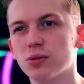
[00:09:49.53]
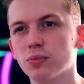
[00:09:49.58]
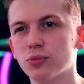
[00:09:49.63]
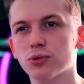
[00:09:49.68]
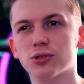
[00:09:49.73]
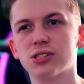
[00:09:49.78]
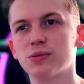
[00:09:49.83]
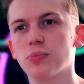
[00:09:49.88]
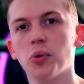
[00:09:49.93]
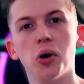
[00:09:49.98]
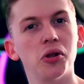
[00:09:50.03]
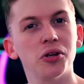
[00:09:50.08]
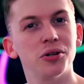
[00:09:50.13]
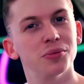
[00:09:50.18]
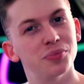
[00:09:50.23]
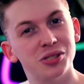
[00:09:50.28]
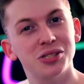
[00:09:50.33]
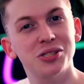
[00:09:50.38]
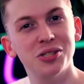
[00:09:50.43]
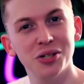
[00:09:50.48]
The more small
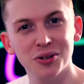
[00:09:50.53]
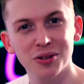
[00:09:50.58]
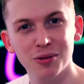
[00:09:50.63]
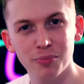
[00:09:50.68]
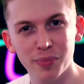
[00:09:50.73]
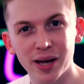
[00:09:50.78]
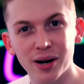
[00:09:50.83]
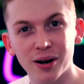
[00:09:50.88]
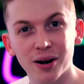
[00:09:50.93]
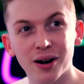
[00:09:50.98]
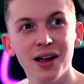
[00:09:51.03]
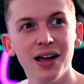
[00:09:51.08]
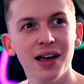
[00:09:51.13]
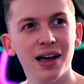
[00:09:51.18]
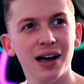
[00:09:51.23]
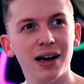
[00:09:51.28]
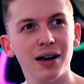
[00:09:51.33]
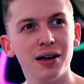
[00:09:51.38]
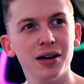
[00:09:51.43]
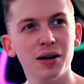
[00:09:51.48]
and obscure, the better.
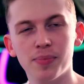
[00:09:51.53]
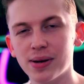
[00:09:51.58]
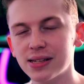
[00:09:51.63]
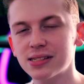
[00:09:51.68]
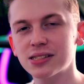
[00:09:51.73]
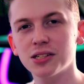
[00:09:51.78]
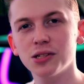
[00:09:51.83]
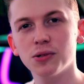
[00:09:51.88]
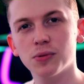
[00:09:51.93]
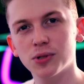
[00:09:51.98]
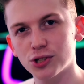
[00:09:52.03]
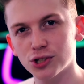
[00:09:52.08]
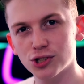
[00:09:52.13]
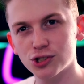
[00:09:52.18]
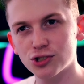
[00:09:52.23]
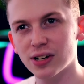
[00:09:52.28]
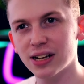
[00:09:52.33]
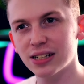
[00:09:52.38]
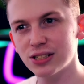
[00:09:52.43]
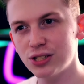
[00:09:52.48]
Basically, we're
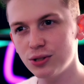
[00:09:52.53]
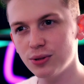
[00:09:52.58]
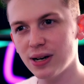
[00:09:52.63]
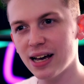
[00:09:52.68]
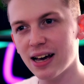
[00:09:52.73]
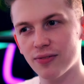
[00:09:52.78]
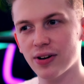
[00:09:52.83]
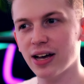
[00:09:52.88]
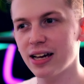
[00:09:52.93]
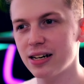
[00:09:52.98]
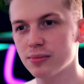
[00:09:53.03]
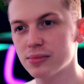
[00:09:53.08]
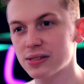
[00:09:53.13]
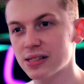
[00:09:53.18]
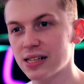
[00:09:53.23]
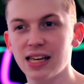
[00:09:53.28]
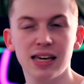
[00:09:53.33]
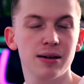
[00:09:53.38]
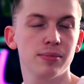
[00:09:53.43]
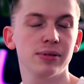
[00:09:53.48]
just trying to have
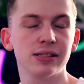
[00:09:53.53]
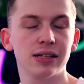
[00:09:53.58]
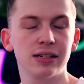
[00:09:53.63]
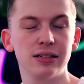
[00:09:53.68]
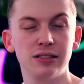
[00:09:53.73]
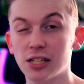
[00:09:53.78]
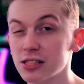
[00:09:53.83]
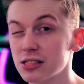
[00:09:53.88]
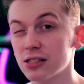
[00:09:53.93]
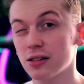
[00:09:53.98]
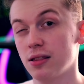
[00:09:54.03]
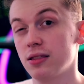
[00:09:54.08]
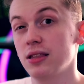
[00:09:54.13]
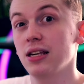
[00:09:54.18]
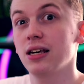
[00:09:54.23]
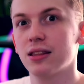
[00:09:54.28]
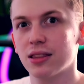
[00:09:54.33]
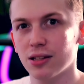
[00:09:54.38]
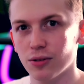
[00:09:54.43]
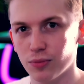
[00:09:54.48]
items that Amazon doesn't
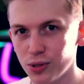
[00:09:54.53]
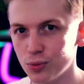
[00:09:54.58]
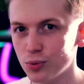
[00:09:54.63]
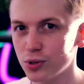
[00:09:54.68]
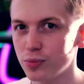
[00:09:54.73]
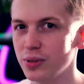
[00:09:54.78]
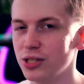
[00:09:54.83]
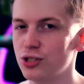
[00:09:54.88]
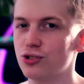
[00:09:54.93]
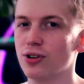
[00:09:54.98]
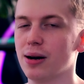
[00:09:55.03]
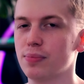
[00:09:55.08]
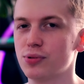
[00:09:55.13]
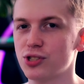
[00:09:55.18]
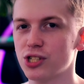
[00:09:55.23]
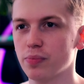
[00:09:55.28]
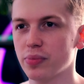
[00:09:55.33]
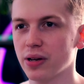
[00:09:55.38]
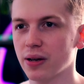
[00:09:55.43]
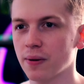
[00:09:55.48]
think that we would be drop
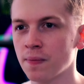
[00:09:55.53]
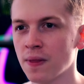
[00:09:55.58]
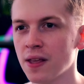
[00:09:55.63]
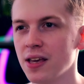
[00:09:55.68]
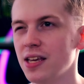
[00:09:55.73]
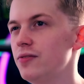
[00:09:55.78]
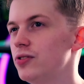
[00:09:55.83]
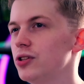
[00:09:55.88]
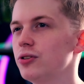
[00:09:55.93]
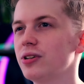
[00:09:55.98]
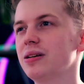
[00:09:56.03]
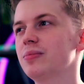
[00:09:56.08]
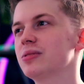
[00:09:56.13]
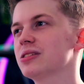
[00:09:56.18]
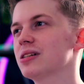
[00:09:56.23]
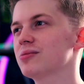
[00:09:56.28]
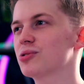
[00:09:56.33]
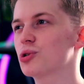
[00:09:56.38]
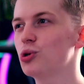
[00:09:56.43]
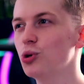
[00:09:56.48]
shipping. Even though
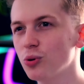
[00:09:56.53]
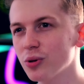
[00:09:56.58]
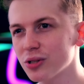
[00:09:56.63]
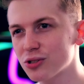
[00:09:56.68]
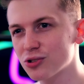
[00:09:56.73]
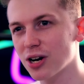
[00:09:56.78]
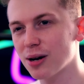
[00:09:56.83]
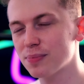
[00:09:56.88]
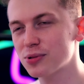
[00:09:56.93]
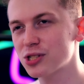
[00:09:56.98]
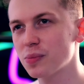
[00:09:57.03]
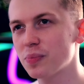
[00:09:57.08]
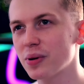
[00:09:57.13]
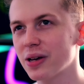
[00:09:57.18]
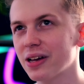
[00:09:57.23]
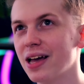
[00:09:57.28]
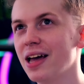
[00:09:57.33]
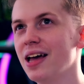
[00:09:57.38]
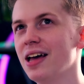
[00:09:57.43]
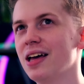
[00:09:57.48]
Amazon's cool with drop
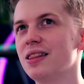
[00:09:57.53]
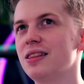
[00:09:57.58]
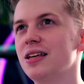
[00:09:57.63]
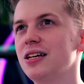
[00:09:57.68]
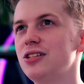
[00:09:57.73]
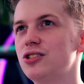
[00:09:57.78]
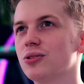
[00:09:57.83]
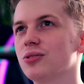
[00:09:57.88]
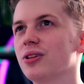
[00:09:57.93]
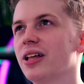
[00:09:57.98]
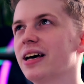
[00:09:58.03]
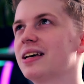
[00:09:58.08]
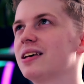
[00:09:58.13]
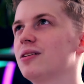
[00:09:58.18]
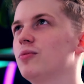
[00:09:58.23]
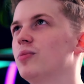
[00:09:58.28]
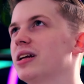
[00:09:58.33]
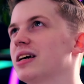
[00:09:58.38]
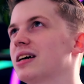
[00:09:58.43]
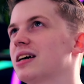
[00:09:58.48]
shipping, they don't like
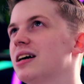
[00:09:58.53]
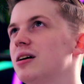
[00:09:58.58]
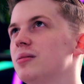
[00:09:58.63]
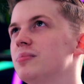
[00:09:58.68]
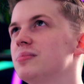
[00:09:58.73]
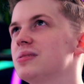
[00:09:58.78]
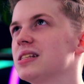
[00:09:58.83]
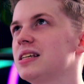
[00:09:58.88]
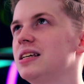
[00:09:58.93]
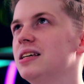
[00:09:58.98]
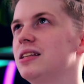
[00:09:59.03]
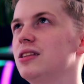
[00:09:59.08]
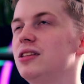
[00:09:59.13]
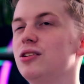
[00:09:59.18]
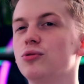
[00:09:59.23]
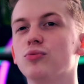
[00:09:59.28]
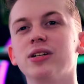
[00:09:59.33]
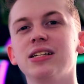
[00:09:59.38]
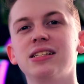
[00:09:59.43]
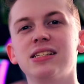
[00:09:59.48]
it when it comes in
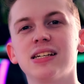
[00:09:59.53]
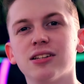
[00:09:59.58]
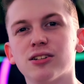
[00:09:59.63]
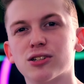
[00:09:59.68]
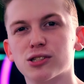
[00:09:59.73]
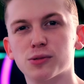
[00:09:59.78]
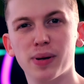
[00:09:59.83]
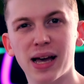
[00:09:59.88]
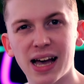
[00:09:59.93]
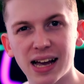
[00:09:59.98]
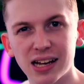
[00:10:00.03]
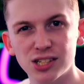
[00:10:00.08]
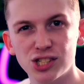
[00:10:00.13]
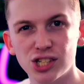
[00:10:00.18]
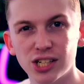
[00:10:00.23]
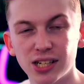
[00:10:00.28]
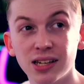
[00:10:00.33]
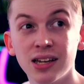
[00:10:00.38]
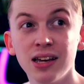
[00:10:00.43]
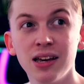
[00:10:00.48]
the retailer's
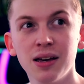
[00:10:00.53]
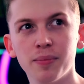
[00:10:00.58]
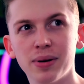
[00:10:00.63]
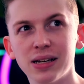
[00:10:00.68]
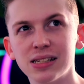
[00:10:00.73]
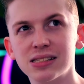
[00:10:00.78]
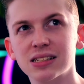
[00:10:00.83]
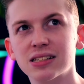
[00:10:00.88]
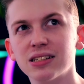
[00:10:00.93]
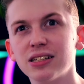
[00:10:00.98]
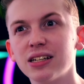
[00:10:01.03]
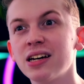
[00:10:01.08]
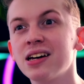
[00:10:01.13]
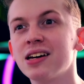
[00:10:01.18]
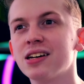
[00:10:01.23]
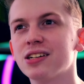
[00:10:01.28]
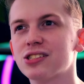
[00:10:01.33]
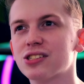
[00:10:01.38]
packaging, basically.